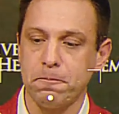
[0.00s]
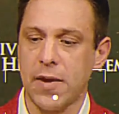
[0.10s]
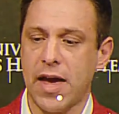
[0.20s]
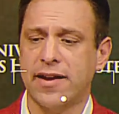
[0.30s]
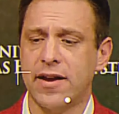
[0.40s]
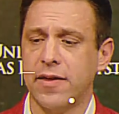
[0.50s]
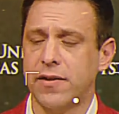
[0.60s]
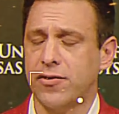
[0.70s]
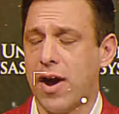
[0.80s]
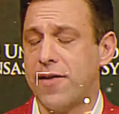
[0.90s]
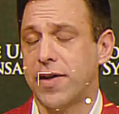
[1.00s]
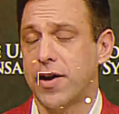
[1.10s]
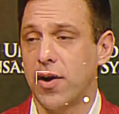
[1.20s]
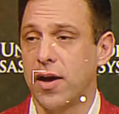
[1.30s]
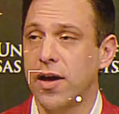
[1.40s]
turning his attention to
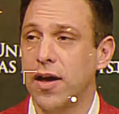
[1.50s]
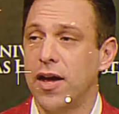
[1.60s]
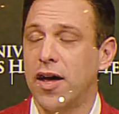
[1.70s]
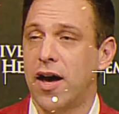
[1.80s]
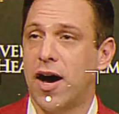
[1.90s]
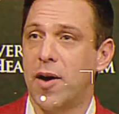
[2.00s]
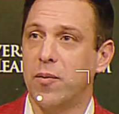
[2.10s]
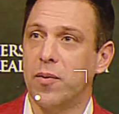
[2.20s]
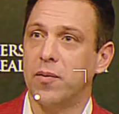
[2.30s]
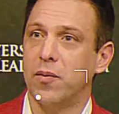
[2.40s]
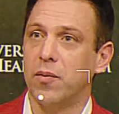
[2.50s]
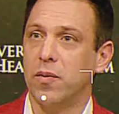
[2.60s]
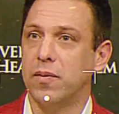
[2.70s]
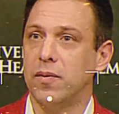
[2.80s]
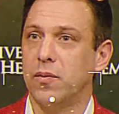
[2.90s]
the other side of the trenches.
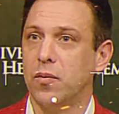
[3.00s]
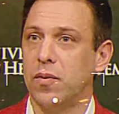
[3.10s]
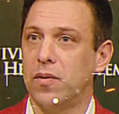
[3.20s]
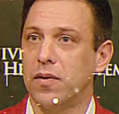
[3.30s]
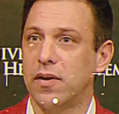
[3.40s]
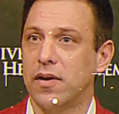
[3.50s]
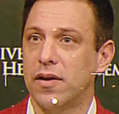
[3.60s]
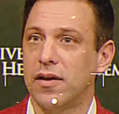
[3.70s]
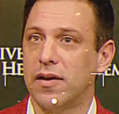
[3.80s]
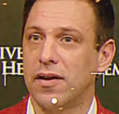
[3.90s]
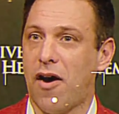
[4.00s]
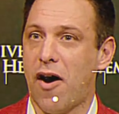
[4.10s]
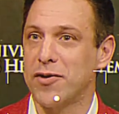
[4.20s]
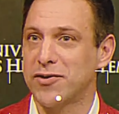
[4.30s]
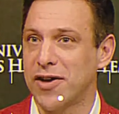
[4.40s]
In round 2, with the
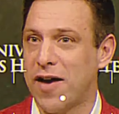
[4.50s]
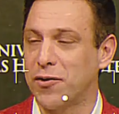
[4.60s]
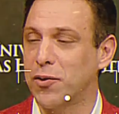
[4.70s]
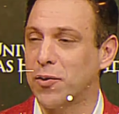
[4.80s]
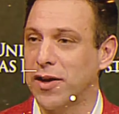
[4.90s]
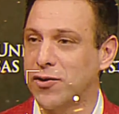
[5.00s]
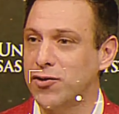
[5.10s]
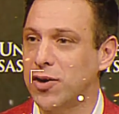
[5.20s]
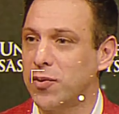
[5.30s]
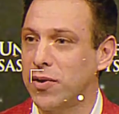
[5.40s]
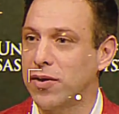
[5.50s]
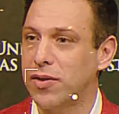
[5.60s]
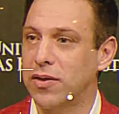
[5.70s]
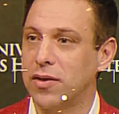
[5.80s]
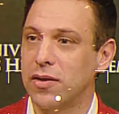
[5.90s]
64th overall
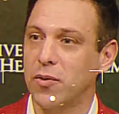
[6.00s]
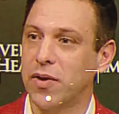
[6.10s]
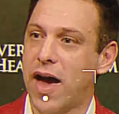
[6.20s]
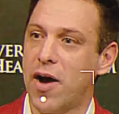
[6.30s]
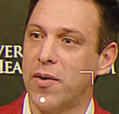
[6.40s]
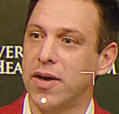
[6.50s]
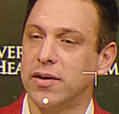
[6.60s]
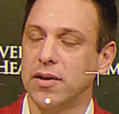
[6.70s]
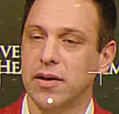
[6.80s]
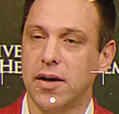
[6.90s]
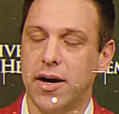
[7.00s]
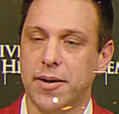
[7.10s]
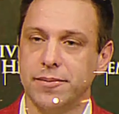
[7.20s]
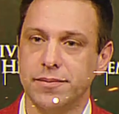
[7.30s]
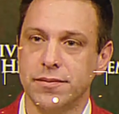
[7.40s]
pick, the Chiefs selected
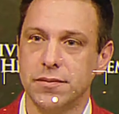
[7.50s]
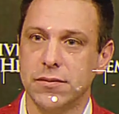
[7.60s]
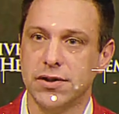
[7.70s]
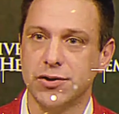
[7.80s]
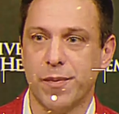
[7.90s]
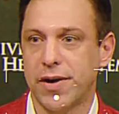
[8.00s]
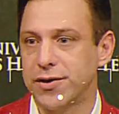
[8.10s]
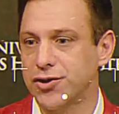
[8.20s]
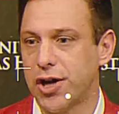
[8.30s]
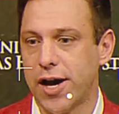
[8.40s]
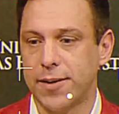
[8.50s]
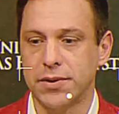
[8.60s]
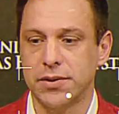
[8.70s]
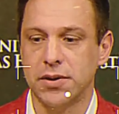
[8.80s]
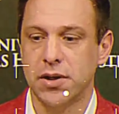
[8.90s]
Omar Norman-Lott,
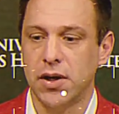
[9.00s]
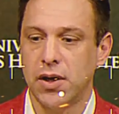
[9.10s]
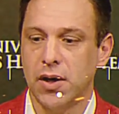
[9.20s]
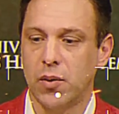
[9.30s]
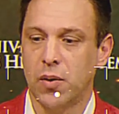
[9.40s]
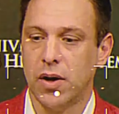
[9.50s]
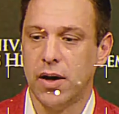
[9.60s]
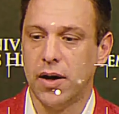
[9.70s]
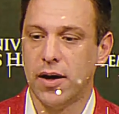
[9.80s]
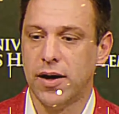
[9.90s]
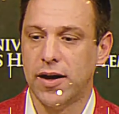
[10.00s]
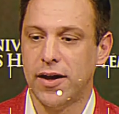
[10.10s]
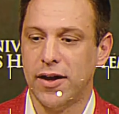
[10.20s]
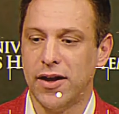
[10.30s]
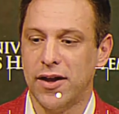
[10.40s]
the defensive tackle out of
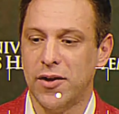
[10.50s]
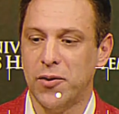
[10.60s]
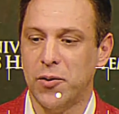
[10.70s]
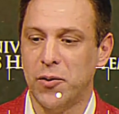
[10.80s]
Tennessee.